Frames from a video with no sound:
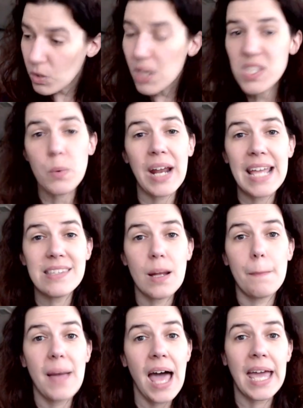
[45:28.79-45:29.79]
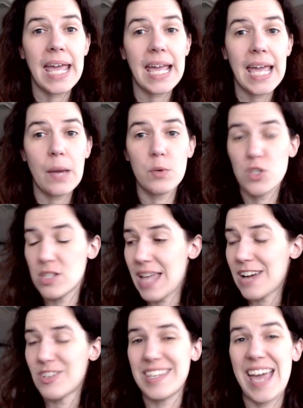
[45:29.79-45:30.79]
So what I ended up buying, which is
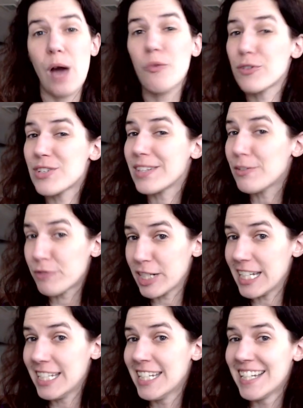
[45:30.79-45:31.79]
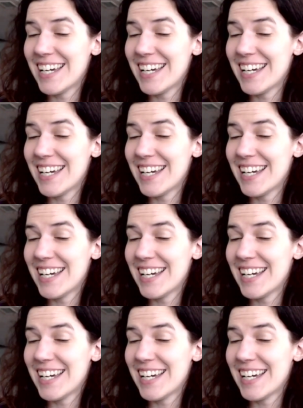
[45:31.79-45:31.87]
actually out for delivery,